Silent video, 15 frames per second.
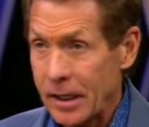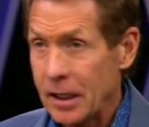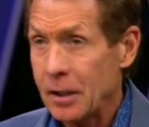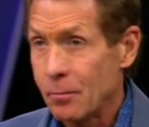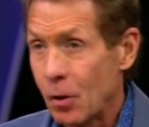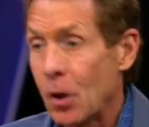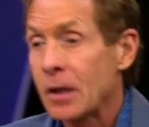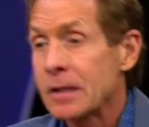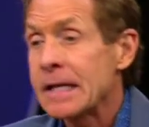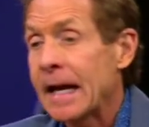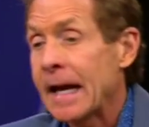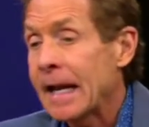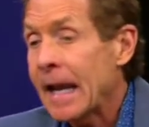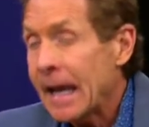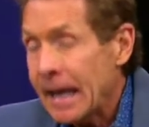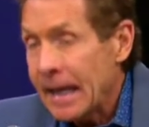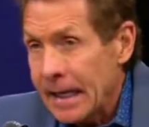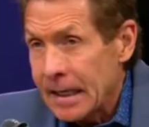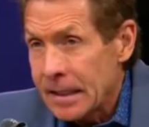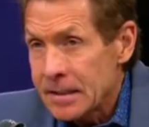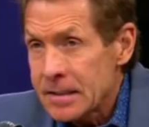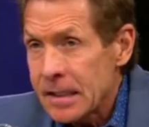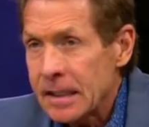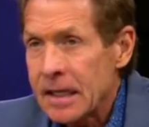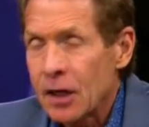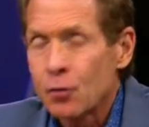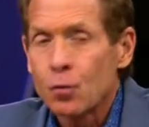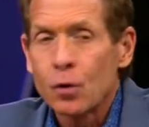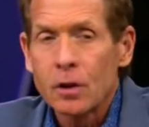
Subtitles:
Randy Moss had hands. He had